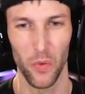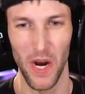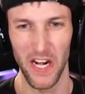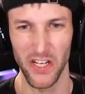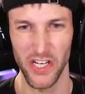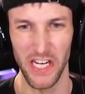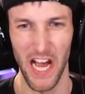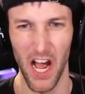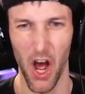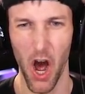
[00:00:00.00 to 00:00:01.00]
Why does she
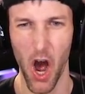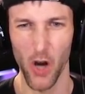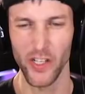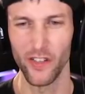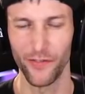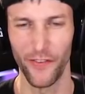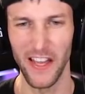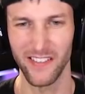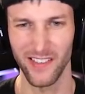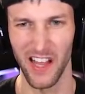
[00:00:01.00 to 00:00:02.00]
not? Oh, she's
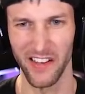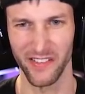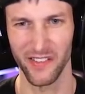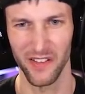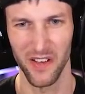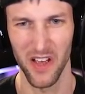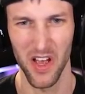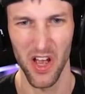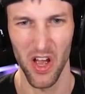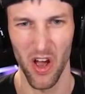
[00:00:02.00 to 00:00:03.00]
faceless.
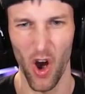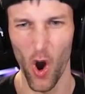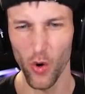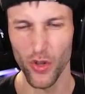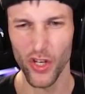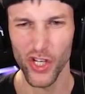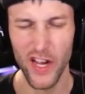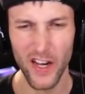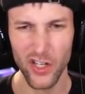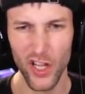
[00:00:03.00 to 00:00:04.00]
Oh,
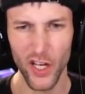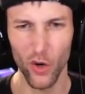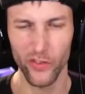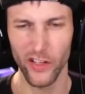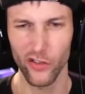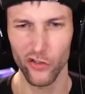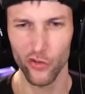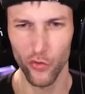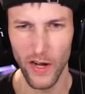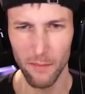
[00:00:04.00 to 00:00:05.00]
she actually goes
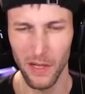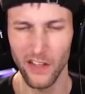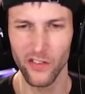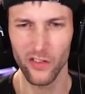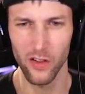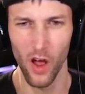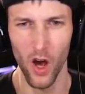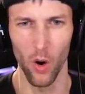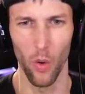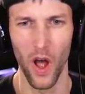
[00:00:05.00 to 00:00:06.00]
extremely
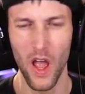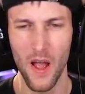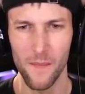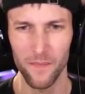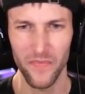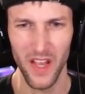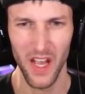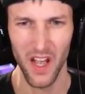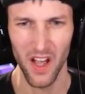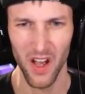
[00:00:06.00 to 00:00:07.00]
slow.
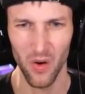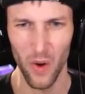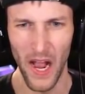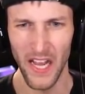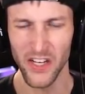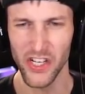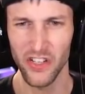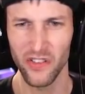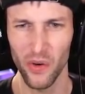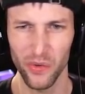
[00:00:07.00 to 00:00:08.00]
Why is
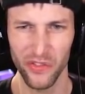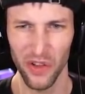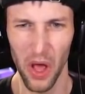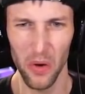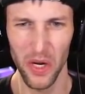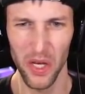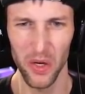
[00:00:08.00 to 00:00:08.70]
she so slow,